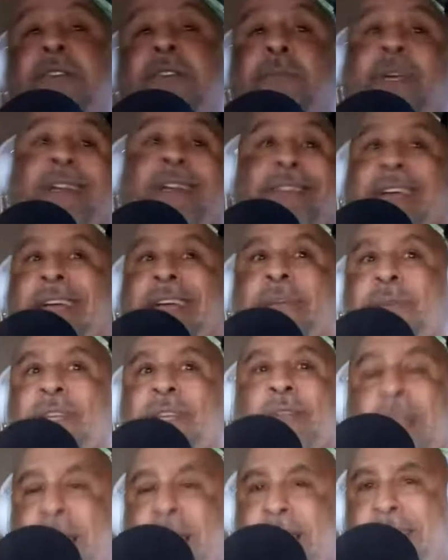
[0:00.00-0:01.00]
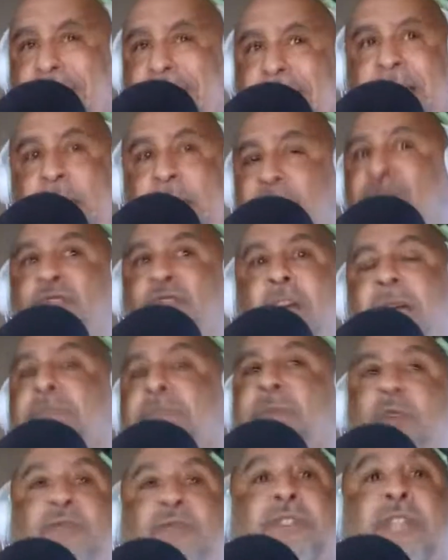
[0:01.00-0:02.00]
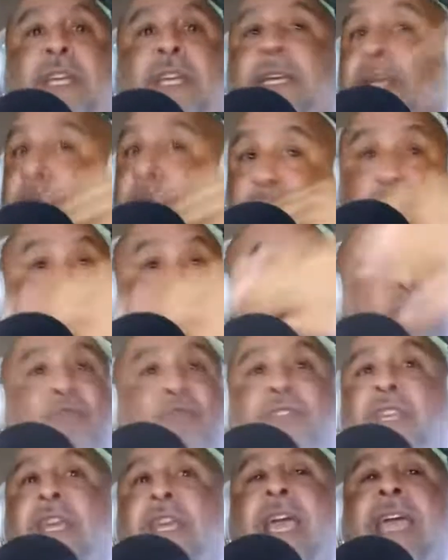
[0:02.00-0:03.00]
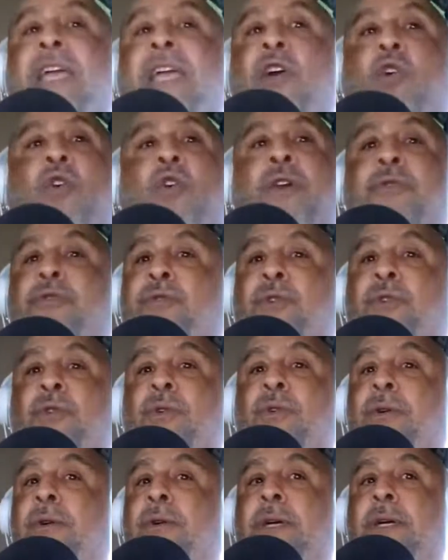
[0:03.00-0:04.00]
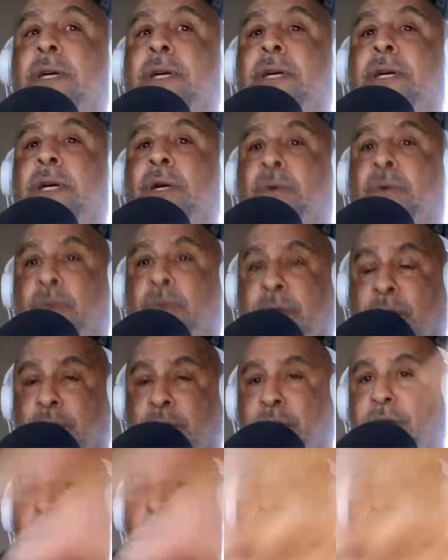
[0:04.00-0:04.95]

because I could be like again I was trying music. The music ain't going through when I could